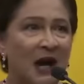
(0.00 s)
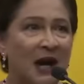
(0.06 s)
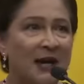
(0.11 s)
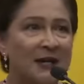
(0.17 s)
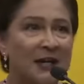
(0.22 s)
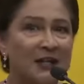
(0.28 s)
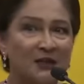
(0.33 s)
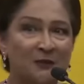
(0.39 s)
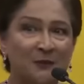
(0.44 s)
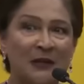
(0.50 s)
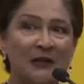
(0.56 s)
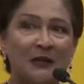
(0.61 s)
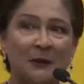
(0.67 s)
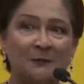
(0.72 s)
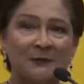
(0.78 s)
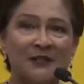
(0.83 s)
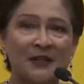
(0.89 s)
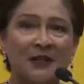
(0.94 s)
and as we've been
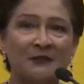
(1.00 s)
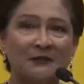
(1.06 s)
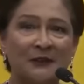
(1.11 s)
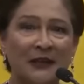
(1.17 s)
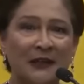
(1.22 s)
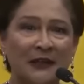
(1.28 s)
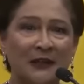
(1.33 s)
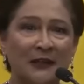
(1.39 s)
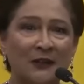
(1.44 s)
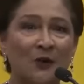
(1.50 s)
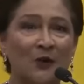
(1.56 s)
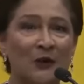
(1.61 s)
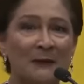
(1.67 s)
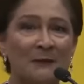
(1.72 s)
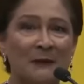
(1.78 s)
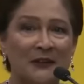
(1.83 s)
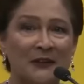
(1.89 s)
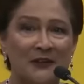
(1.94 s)
observing the
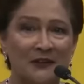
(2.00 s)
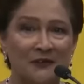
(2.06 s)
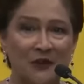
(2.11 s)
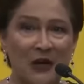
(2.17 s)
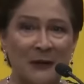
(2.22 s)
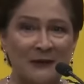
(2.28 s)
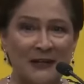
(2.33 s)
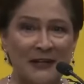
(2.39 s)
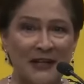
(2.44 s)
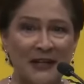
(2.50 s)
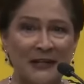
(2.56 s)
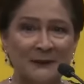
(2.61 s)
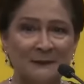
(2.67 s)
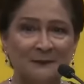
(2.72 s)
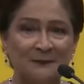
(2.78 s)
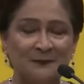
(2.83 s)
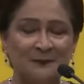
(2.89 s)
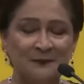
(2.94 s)
holy month of
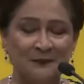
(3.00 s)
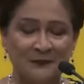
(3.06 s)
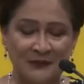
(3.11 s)
Ramadan.